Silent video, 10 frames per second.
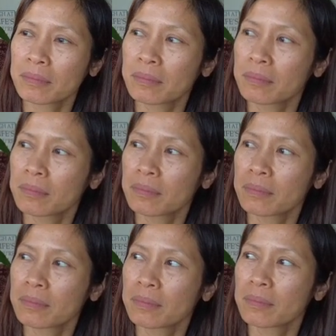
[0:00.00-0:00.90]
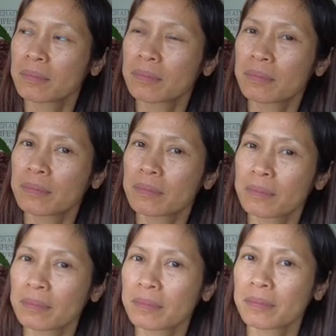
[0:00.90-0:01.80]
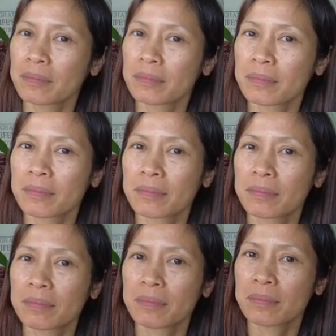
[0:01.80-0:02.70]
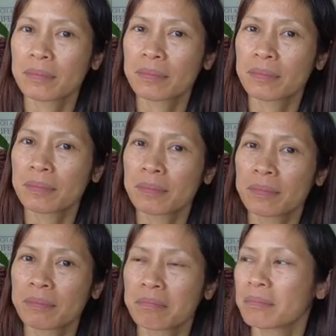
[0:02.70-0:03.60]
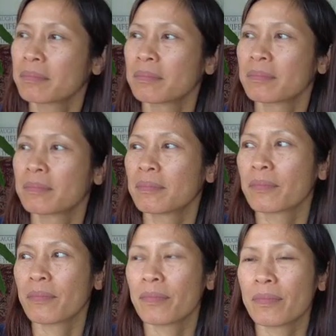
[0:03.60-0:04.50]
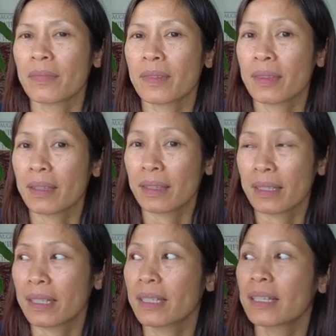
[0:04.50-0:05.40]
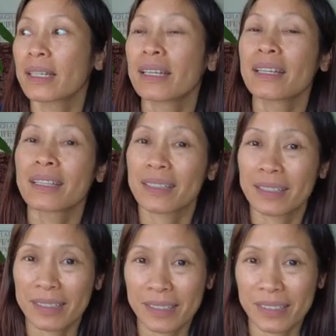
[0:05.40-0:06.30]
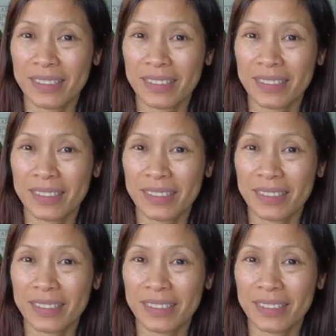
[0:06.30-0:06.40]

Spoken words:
The person shown says nothing.